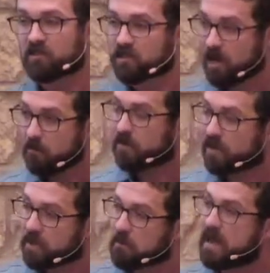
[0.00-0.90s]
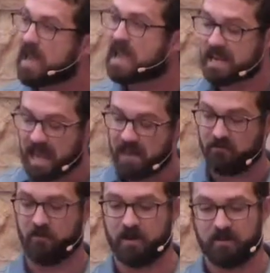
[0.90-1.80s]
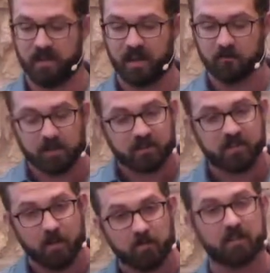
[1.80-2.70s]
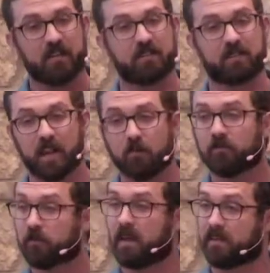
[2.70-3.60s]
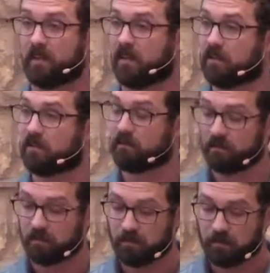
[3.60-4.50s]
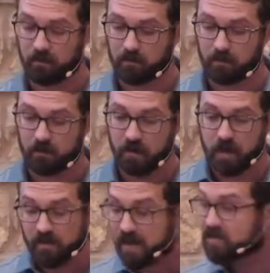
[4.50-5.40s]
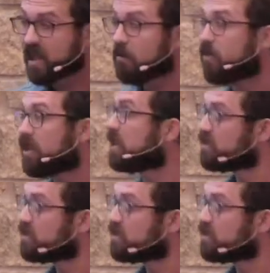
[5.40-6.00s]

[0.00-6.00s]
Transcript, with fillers: something made everything, because something doesn't come from nothing. And that something is